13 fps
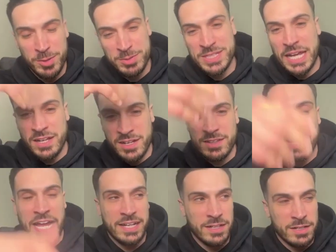was
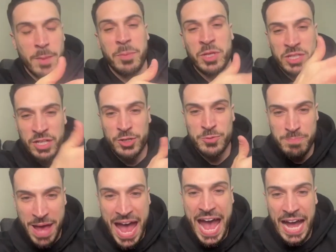like a couple of years
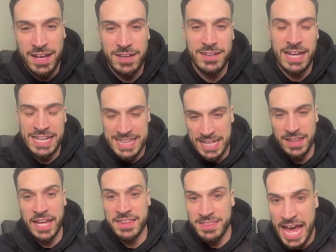back. And then
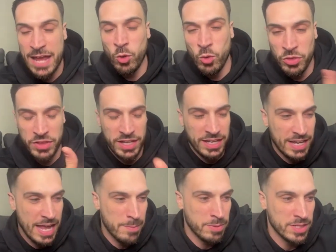like that whole thing had
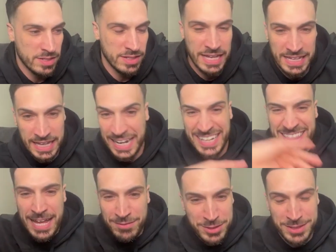happened. And then I
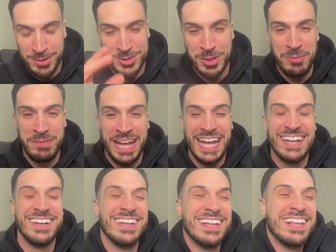left because I was so mad.
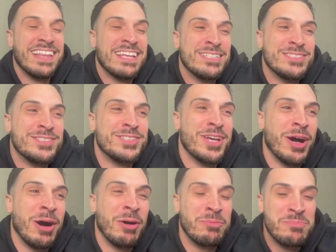So